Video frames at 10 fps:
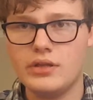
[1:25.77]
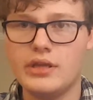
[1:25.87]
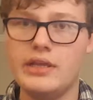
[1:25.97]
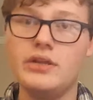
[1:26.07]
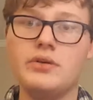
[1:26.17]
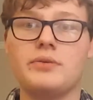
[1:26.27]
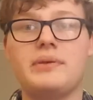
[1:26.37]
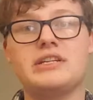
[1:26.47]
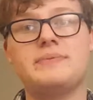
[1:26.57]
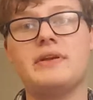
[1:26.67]

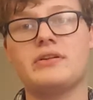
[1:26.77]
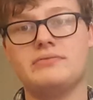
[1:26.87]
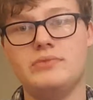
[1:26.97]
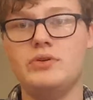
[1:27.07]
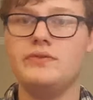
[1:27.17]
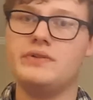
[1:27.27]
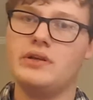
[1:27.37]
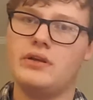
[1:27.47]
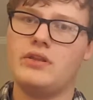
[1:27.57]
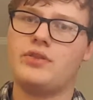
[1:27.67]
Indo-European speakers moved
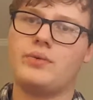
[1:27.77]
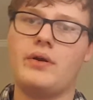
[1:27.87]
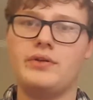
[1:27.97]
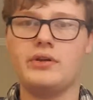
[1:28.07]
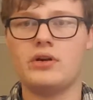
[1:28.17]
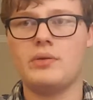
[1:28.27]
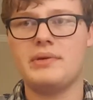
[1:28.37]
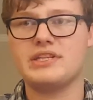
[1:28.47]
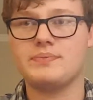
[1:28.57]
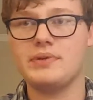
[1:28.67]
throughout Europe,
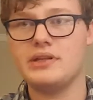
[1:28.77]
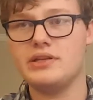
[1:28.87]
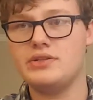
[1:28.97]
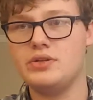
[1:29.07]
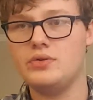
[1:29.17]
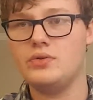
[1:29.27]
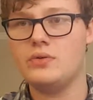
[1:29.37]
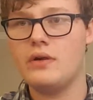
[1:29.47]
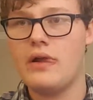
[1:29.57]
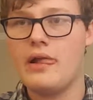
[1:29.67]
it split
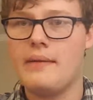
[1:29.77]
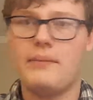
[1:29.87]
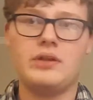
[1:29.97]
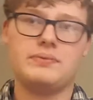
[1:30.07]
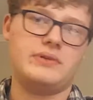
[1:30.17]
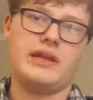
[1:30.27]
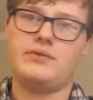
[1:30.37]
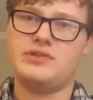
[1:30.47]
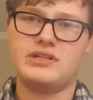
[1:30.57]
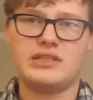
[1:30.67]
into multiple
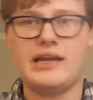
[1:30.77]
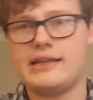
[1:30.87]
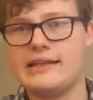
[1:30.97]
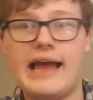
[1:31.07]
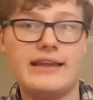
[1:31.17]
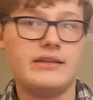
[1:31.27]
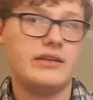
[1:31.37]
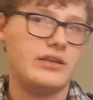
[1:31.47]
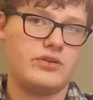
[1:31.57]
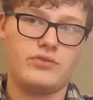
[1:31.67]
languages like
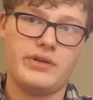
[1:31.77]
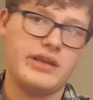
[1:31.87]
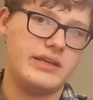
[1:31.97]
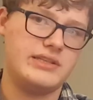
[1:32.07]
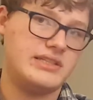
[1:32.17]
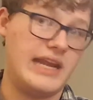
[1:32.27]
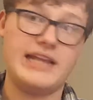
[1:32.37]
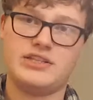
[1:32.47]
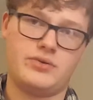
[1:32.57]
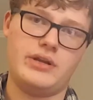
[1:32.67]
Latin and Greek and
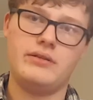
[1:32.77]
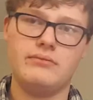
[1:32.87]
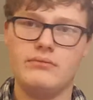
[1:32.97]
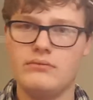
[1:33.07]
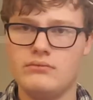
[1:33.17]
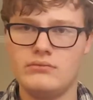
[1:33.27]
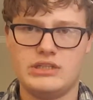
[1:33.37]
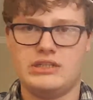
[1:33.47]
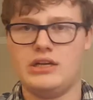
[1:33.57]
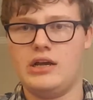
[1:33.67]
Sanskrit,
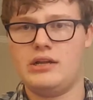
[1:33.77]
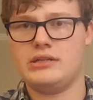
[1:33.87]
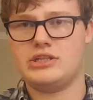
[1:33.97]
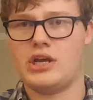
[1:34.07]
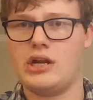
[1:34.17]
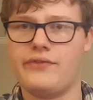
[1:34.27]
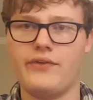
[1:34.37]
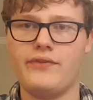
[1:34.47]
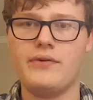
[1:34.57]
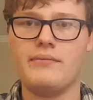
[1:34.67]
shot off
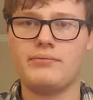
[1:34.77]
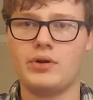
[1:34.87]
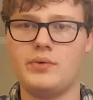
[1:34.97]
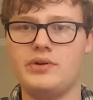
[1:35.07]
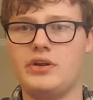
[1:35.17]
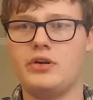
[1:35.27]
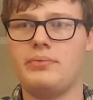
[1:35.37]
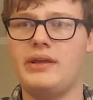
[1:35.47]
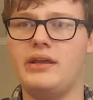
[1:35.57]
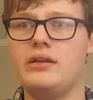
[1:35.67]
of
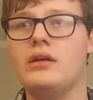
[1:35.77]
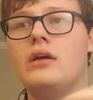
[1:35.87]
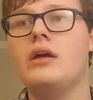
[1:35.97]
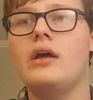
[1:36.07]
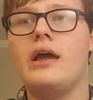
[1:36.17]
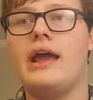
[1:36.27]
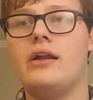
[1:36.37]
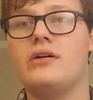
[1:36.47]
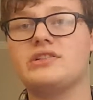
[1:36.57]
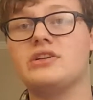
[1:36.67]
Proto-Indo-European,
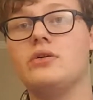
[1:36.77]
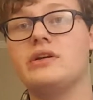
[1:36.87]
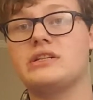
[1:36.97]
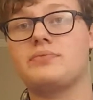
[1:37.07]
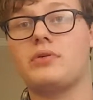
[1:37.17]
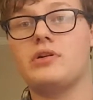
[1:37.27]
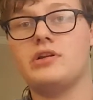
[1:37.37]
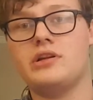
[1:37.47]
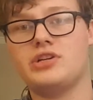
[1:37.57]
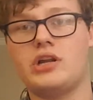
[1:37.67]
and also it's
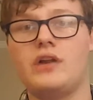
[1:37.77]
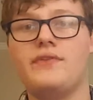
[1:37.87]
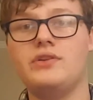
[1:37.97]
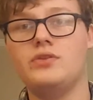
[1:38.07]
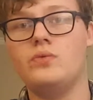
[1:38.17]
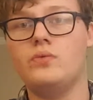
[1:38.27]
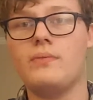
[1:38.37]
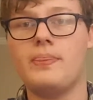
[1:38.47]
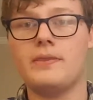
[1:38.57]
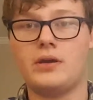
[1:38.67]
shot off into
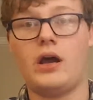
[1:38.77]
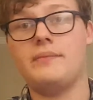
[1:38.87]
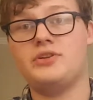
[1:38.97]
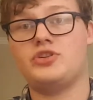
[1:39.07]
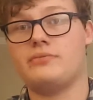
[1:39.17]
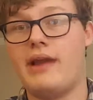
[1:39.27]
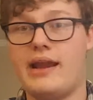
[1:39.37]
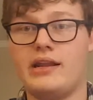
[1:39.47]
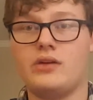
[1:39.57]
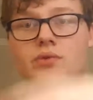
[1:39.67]
Common
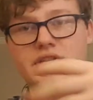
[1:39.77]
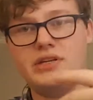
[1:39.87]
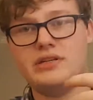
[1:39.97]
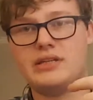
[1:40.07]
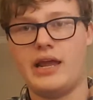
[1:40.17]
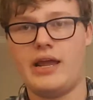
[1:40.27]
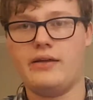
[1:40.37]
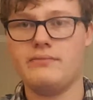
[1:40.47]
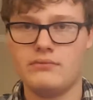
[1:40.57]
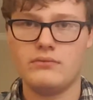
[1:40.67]
Germanic, which is an